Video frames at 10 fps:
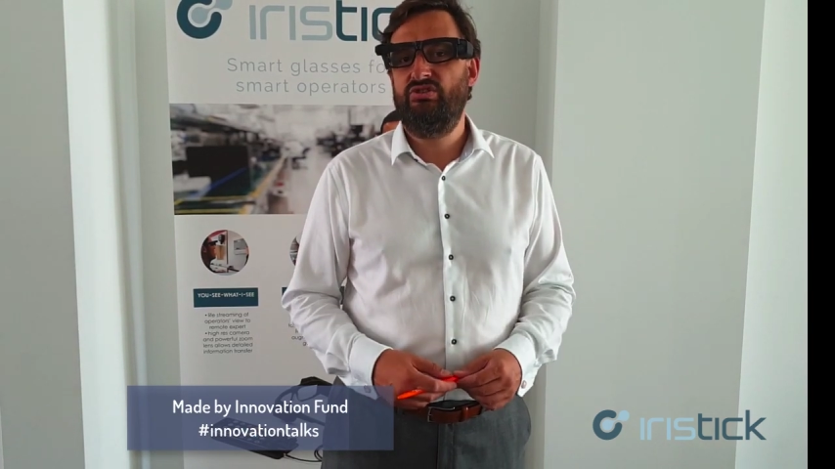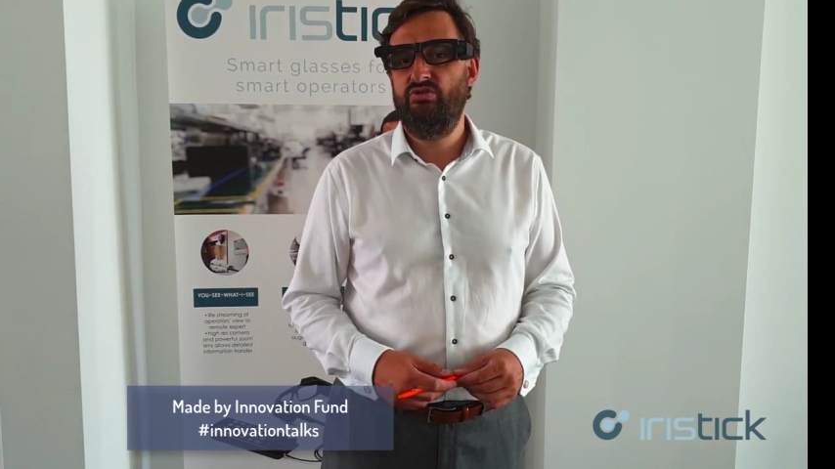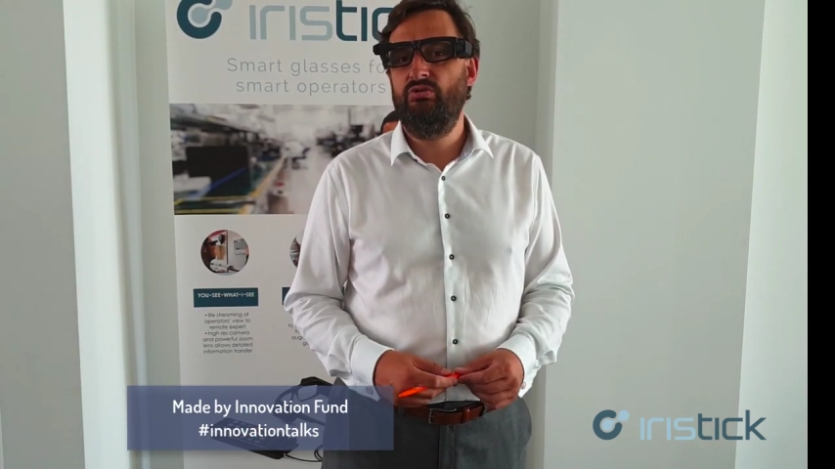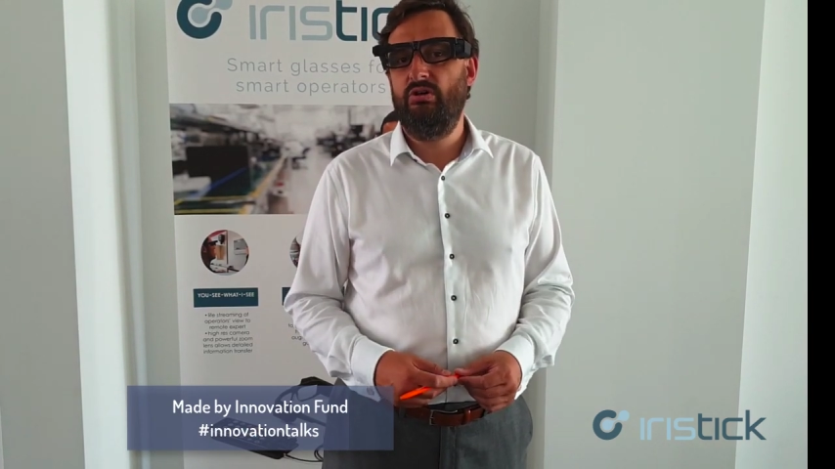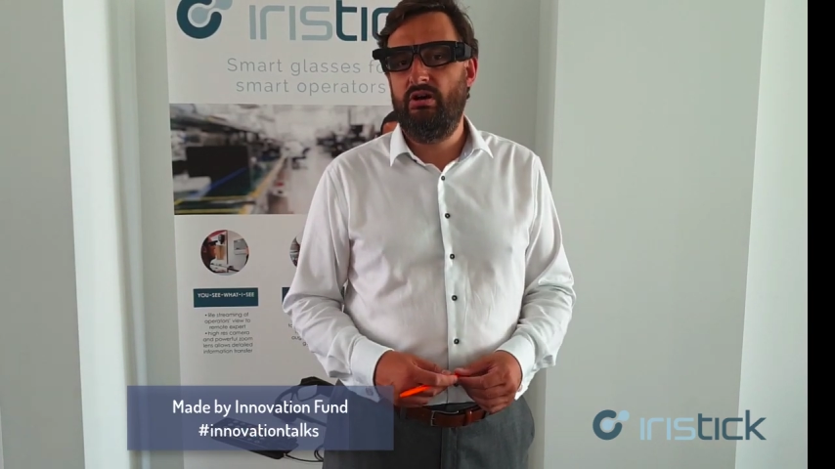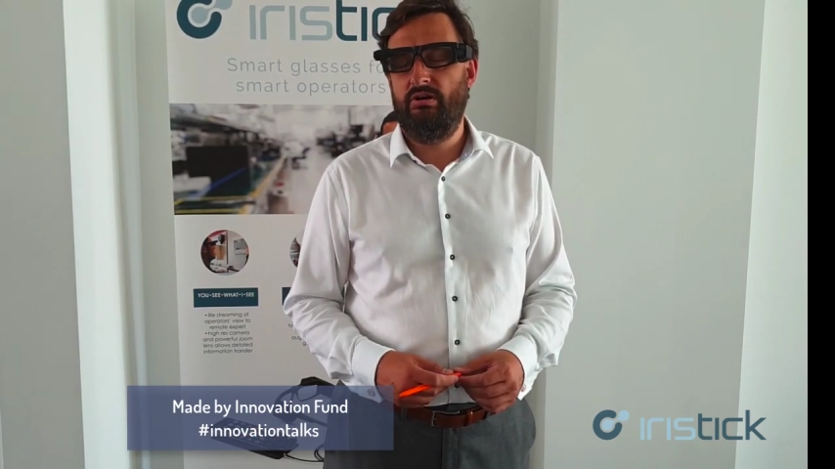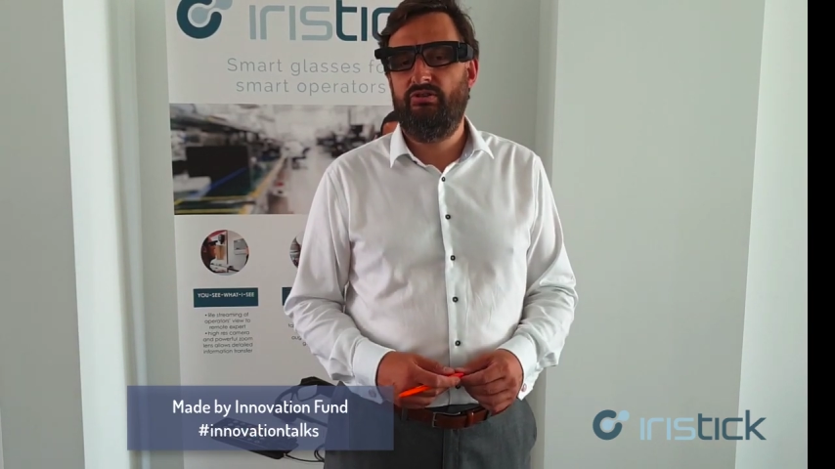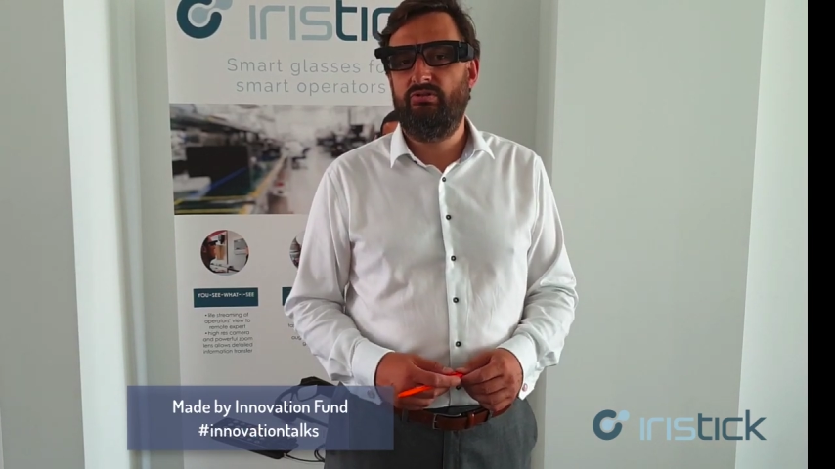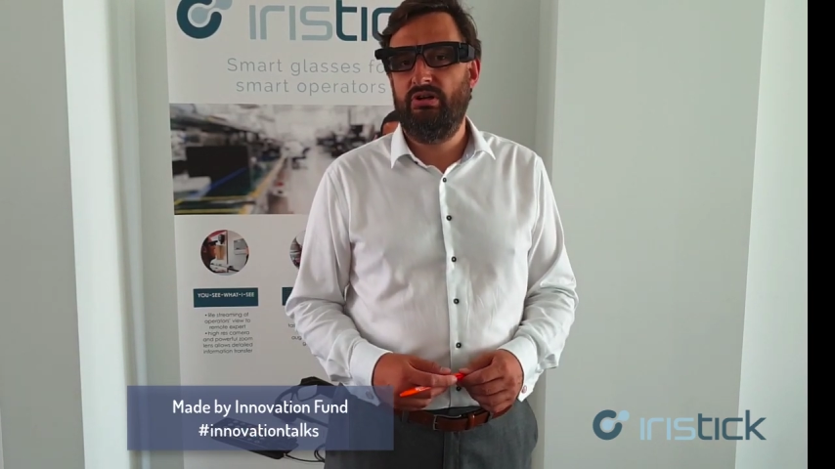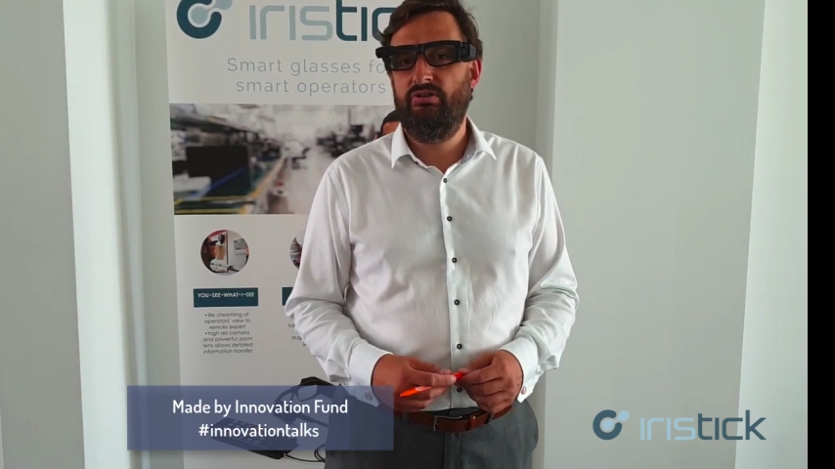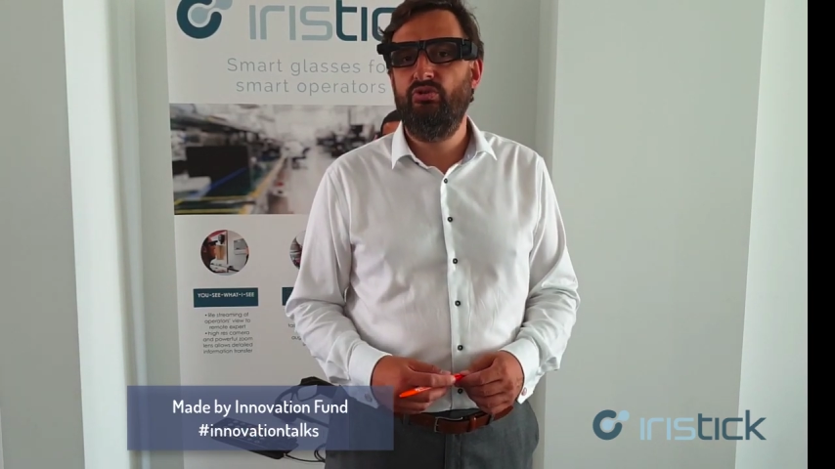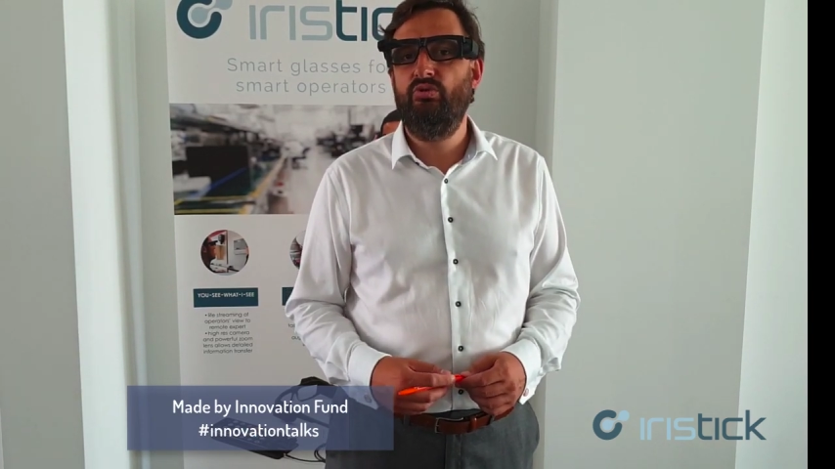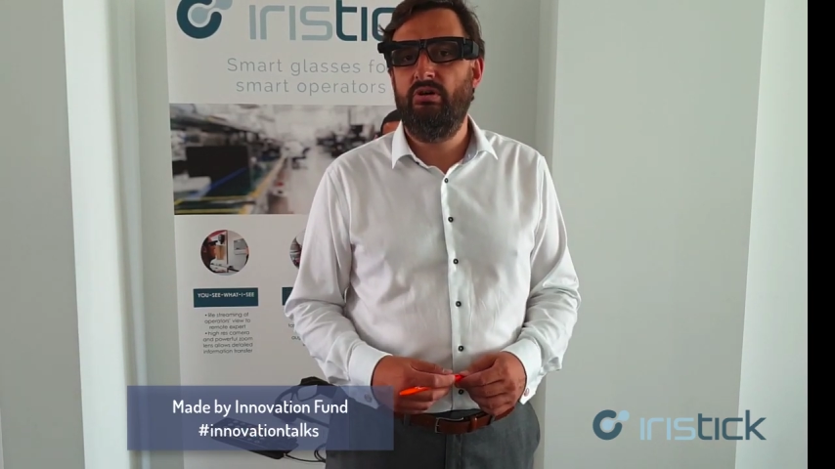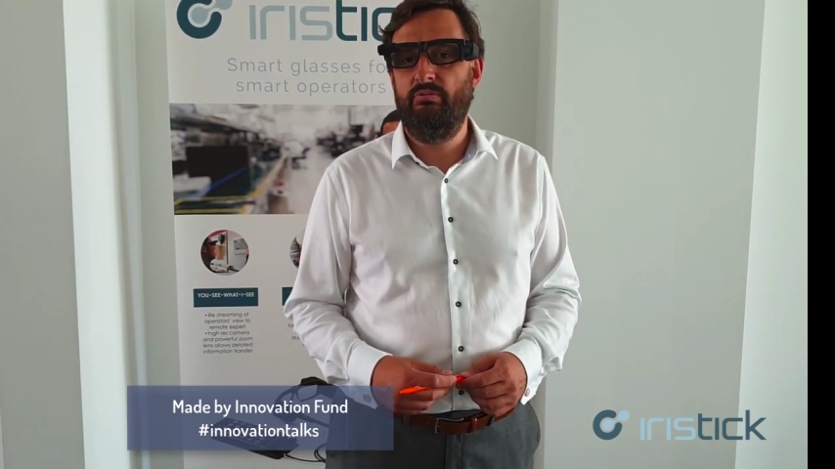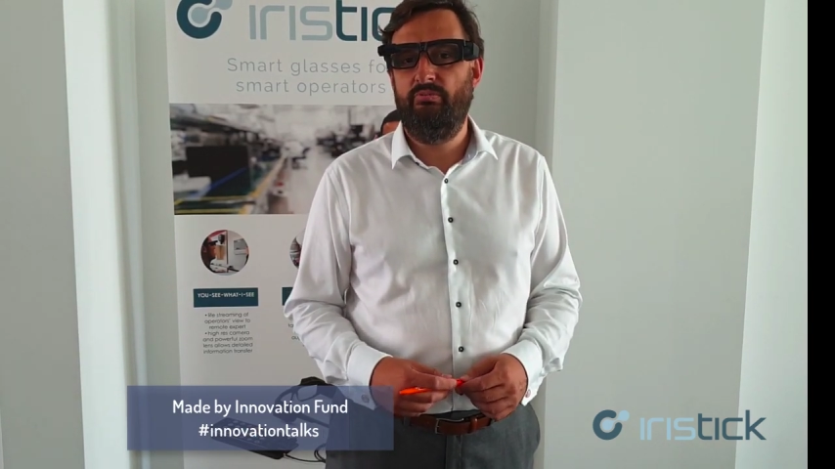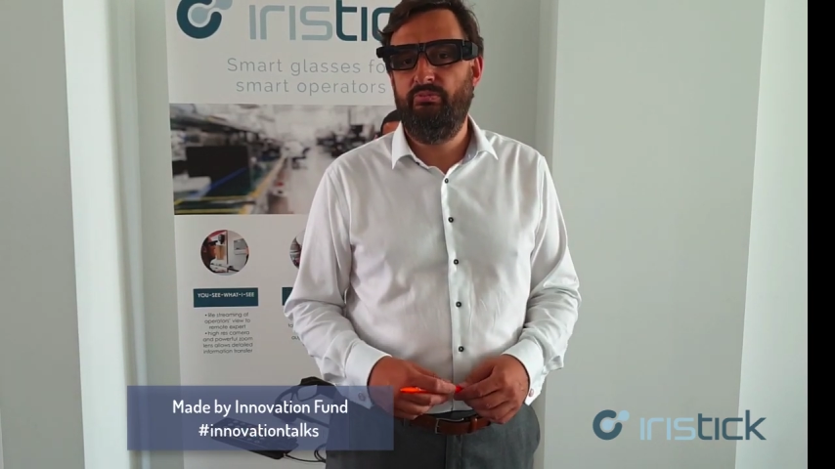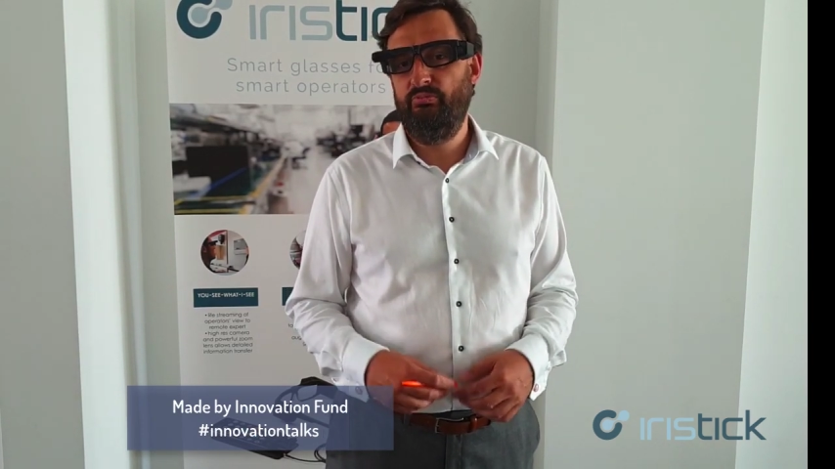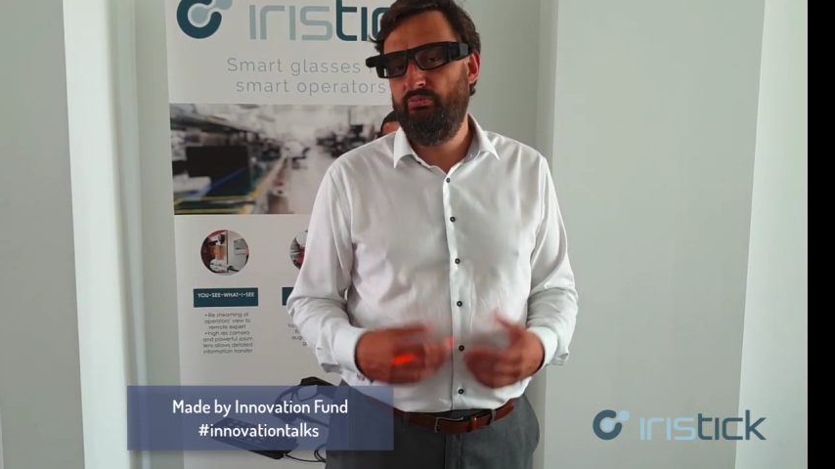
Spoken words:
to try to